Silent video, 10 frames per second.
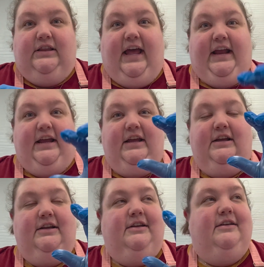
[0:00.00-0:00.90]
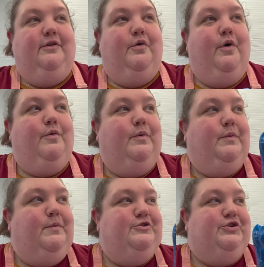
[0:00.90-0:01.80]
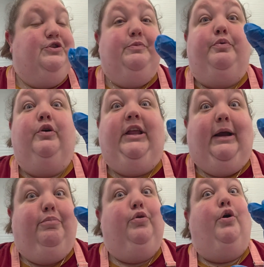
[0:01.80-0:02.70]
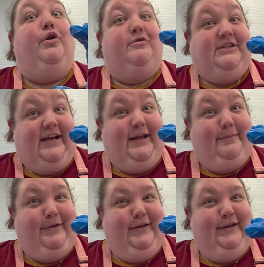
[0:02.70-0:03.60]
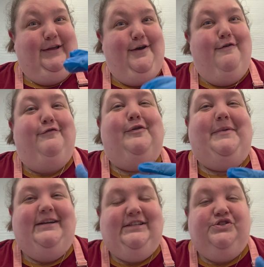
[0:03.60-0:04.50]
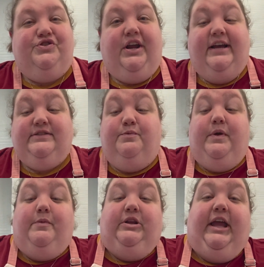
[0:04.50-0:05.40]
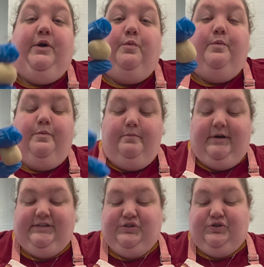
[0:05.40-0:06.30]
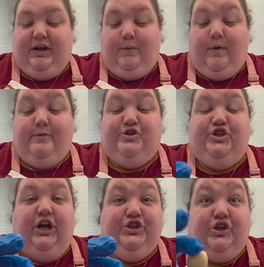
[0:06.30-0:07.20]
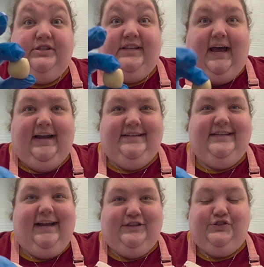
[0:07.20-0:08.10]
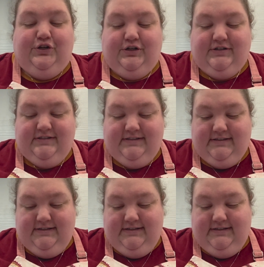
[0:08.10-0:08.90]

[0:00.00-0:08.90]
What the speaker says: like a prototype for my sister and I, and we would like My sister and I, we would judge our size against hers.